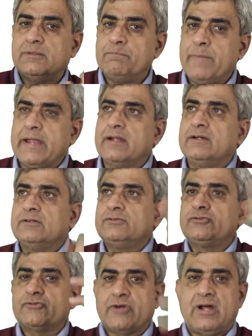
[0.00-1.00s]
the
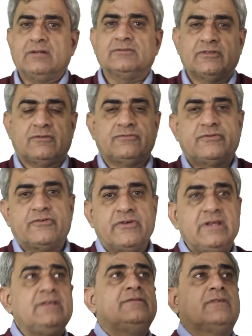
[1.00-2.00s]
big trunks of
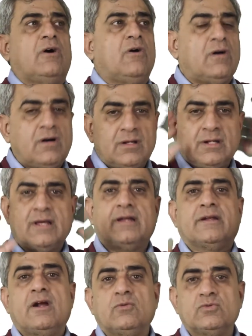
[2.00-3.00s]
trees all
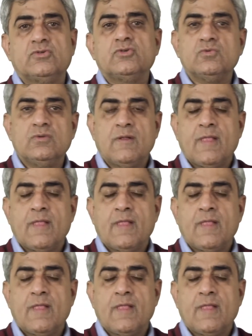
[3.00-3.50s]
around you.